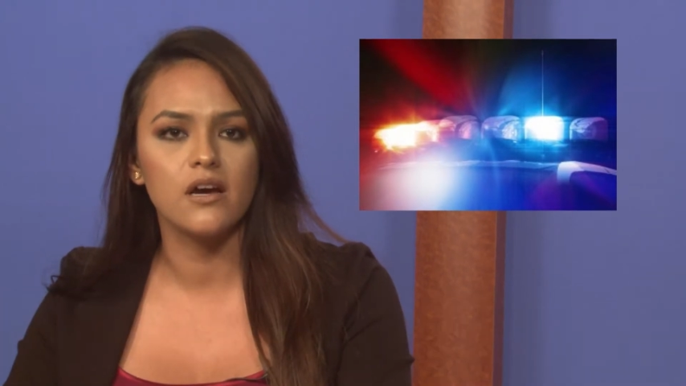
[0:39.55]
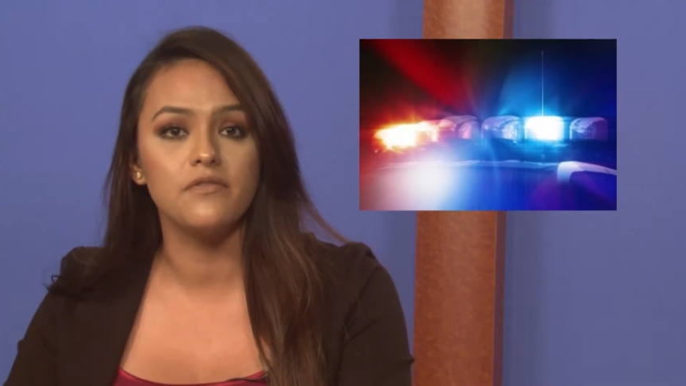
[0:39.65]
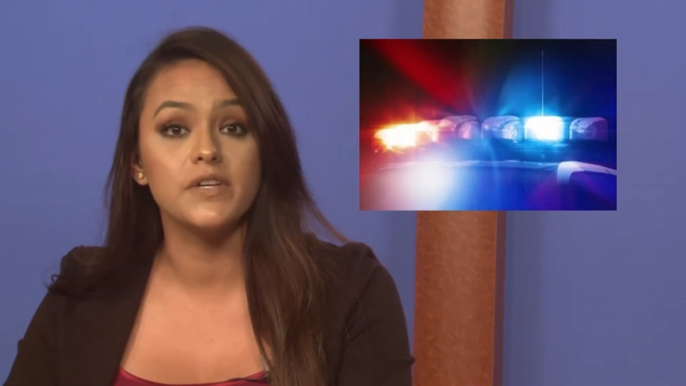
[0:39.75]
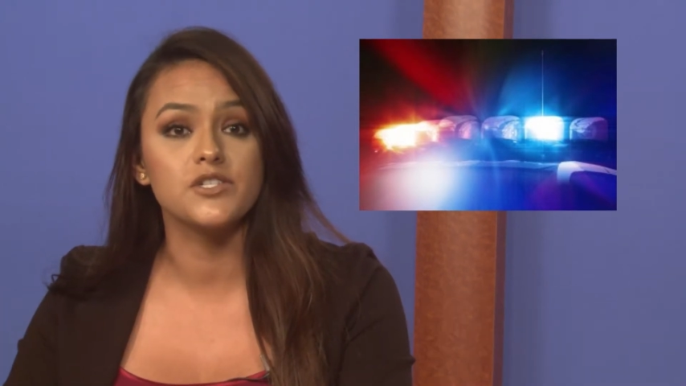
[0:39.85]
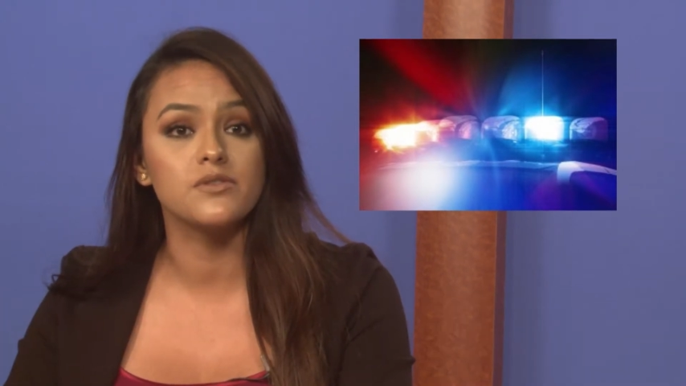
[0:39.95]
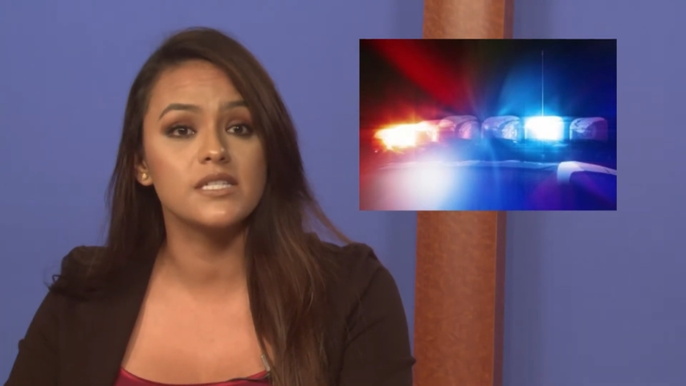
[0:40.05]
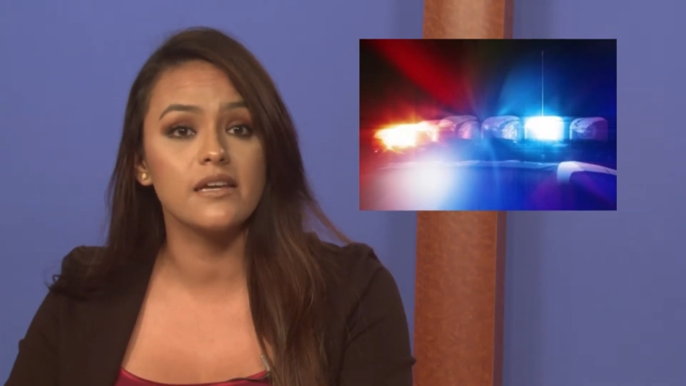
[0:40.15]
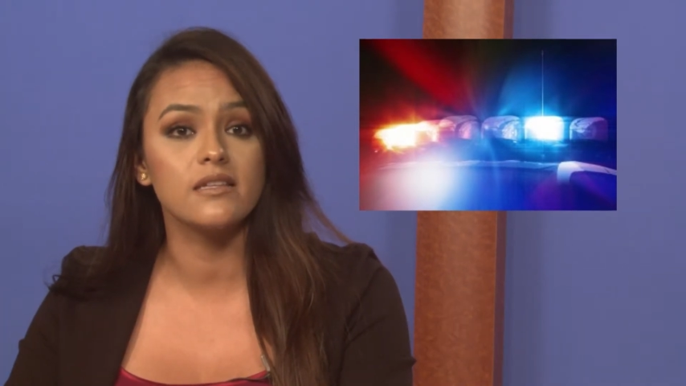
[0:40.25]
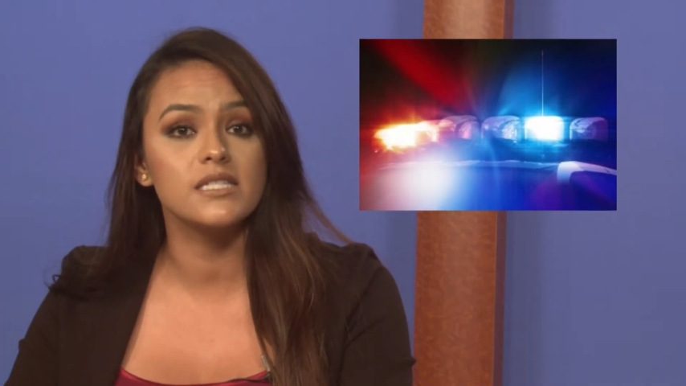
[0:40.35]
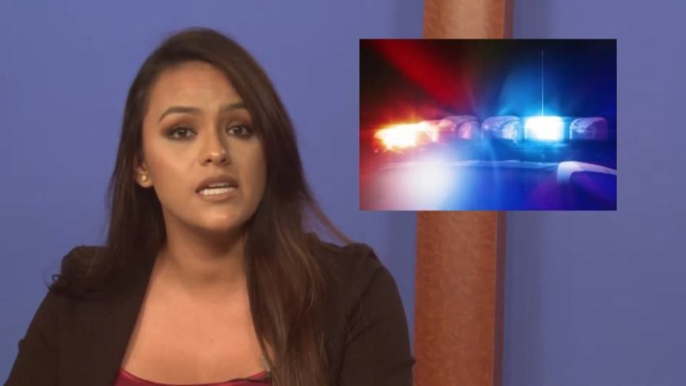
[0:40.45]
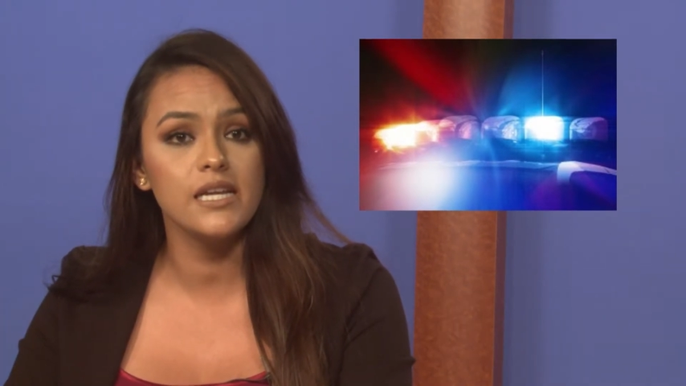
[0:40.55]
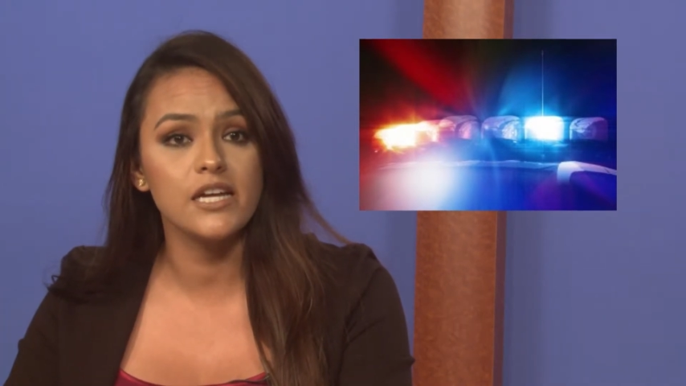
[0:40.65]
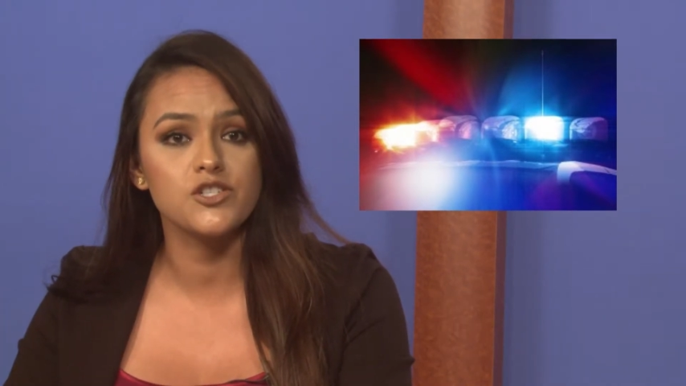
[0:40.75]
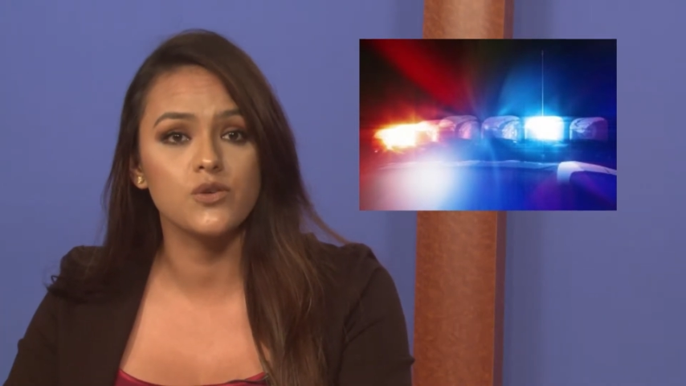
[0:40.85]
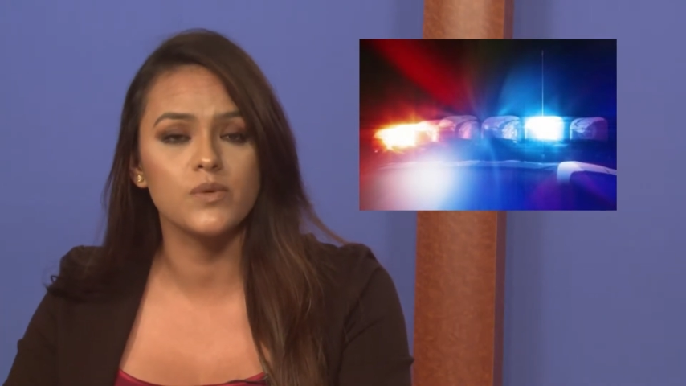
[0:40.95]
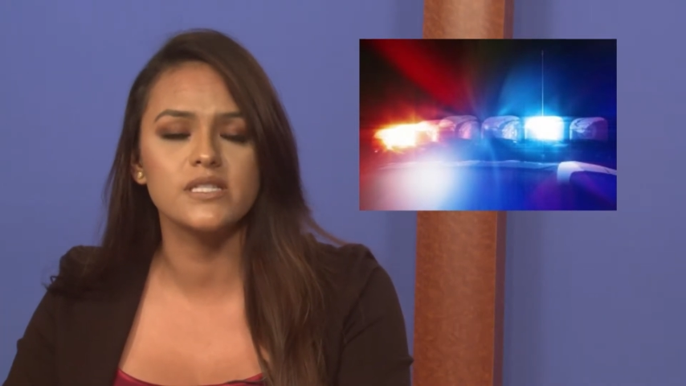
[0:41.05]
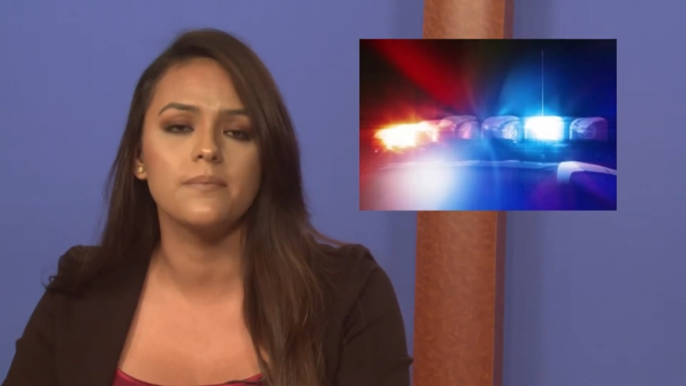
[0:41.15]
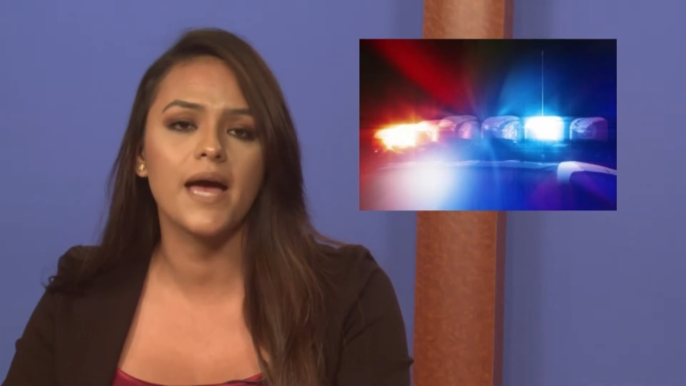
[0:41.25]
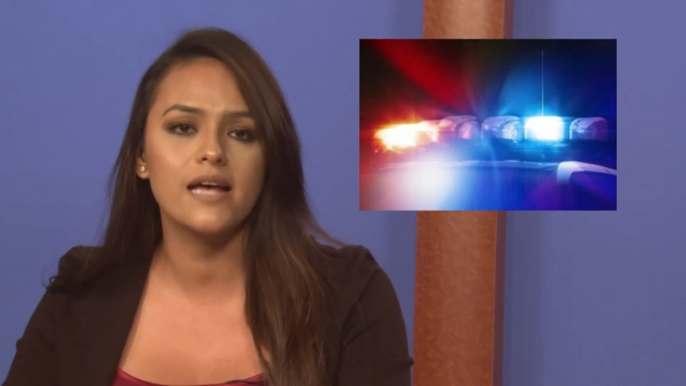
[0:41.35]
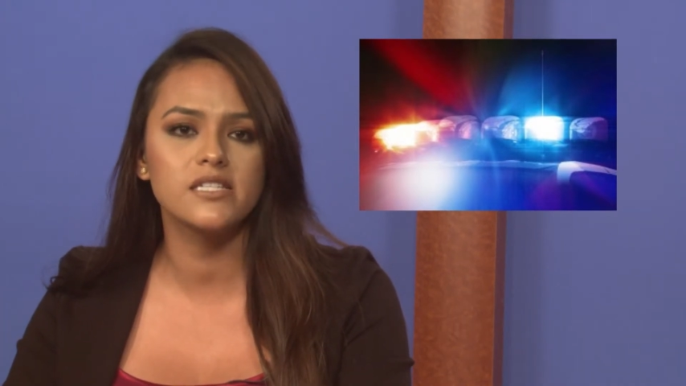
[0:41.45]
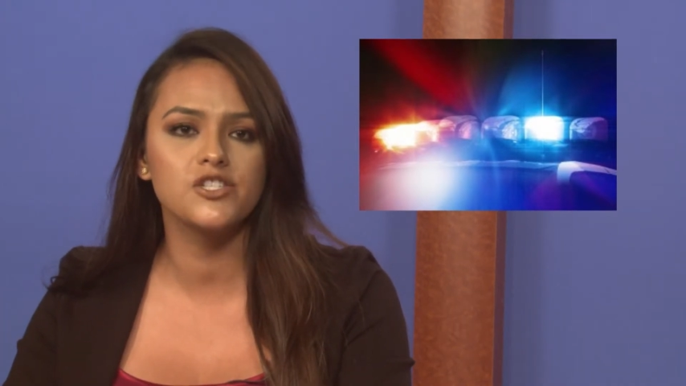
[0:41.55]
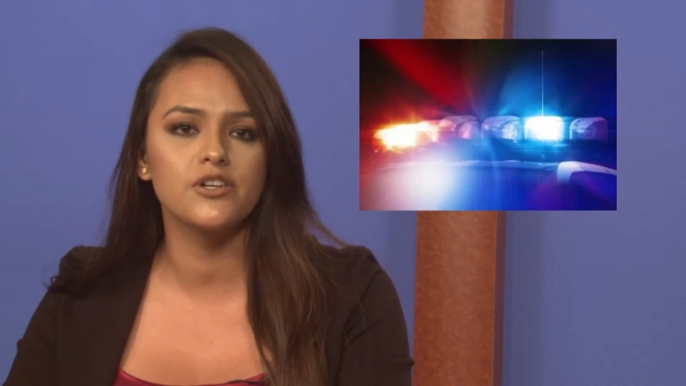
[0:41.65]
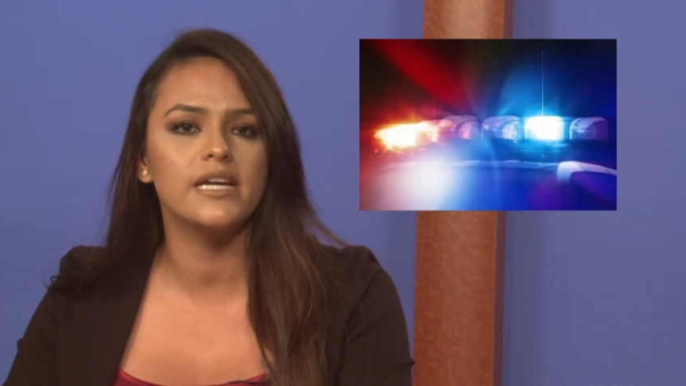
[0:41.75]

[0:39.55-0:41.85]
Officials say the teenager was a passenger